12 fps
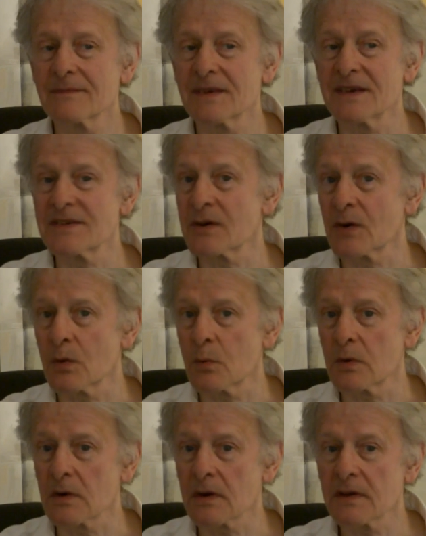it's not going to
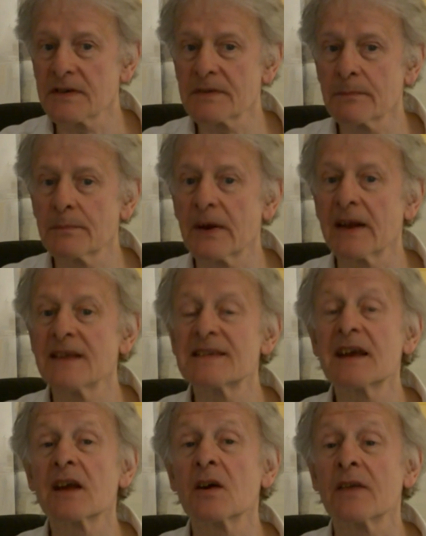work. But
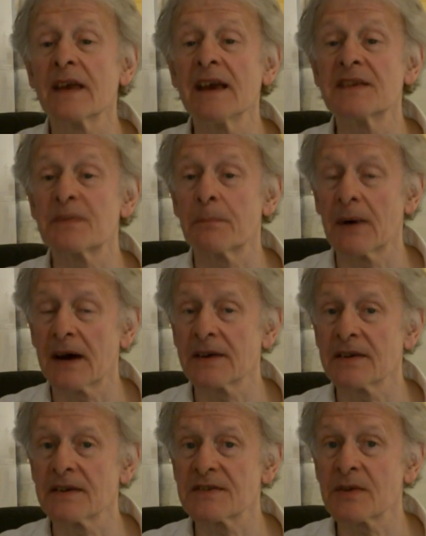instead, I got the Ace of
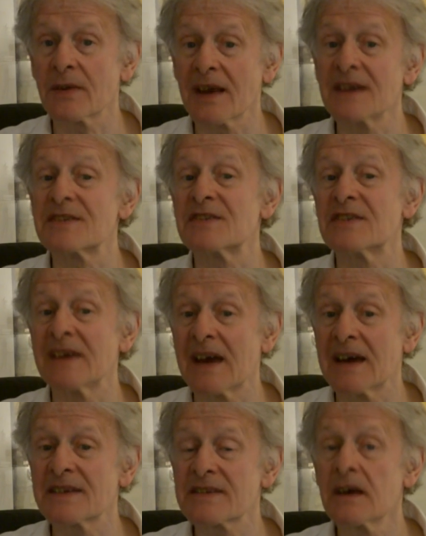Batons. So the answer is
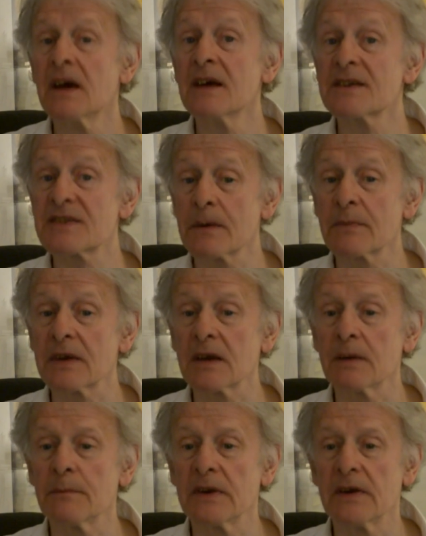yes, something
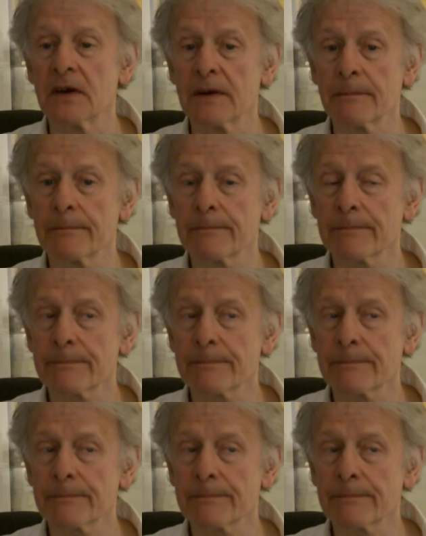can be done.